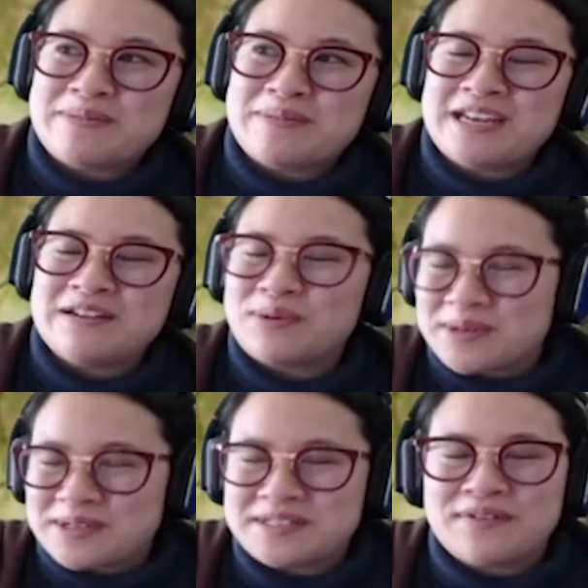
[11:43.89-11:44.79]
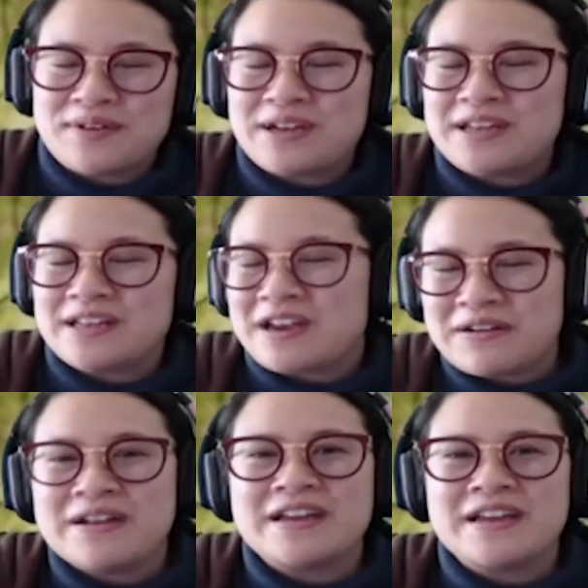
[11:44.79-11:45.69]
but in, of course, a very
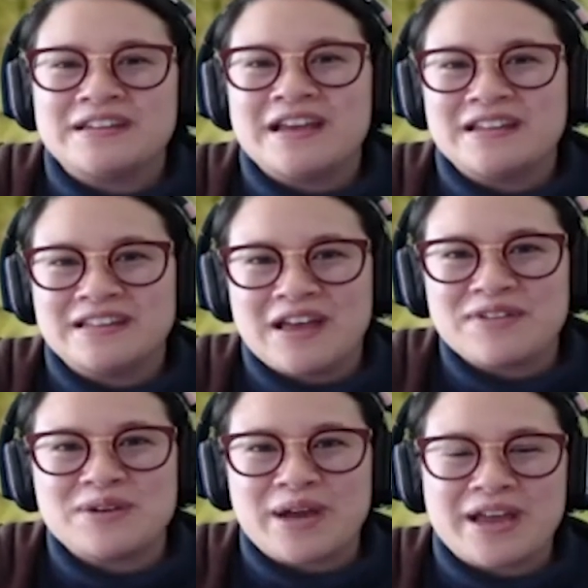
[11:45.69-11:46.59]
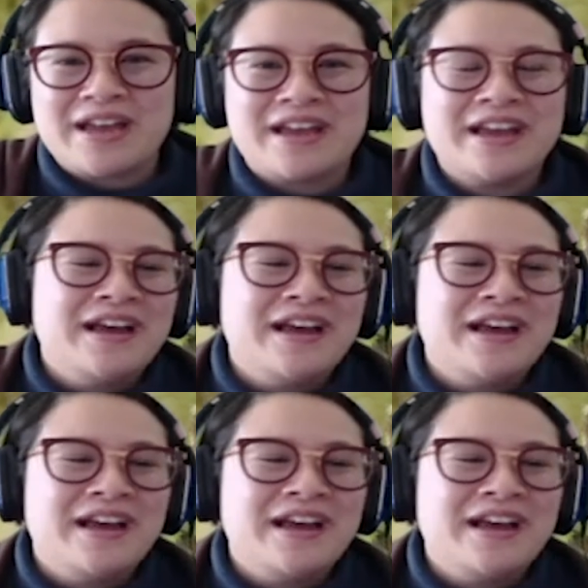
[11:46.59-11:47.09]
caring and loving way.